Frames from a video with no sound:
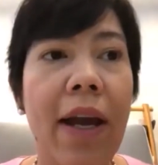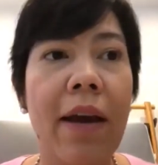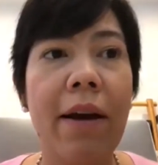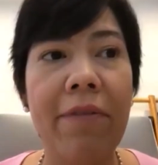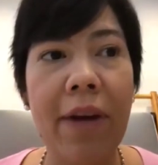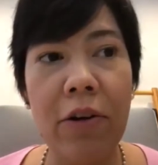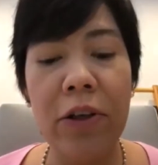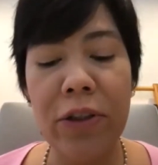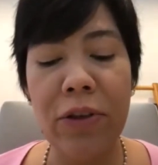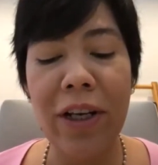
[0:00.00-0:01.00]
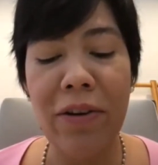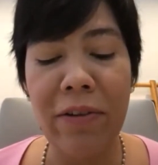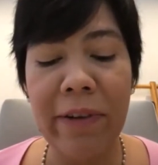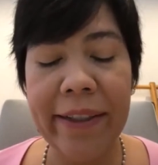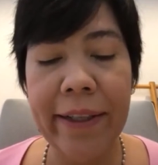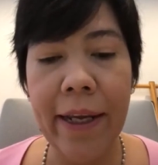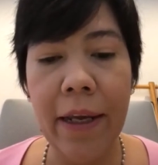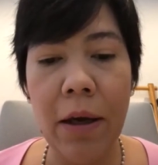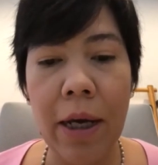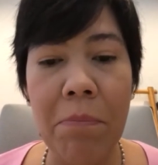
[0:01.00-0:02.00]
I, I, I understood it correctly,